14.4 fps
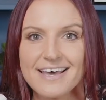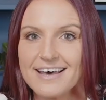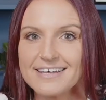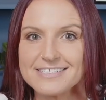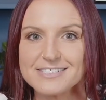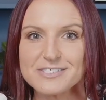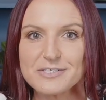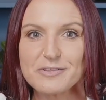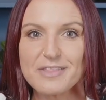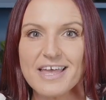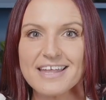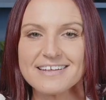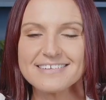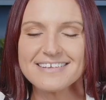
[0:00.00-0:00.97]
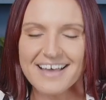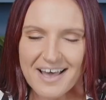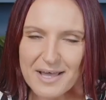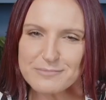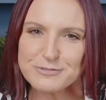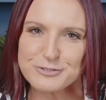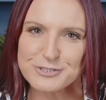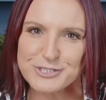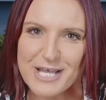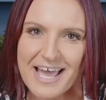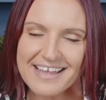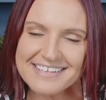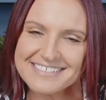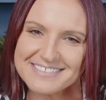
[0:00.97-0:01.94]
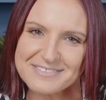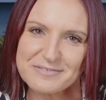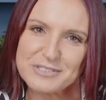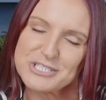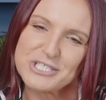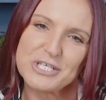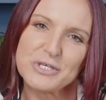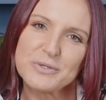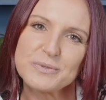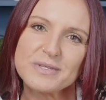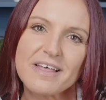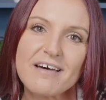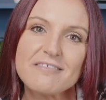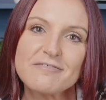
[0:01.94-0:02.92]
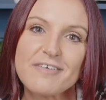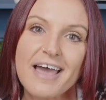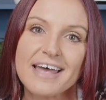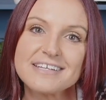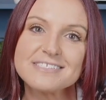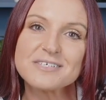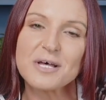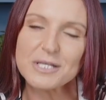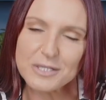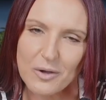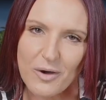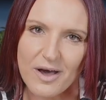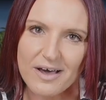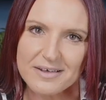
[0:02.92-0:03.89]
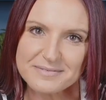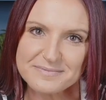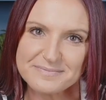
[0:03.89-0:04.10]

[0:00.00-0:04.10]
Until then, I'm Trisha Allen, wishing you love and aloha.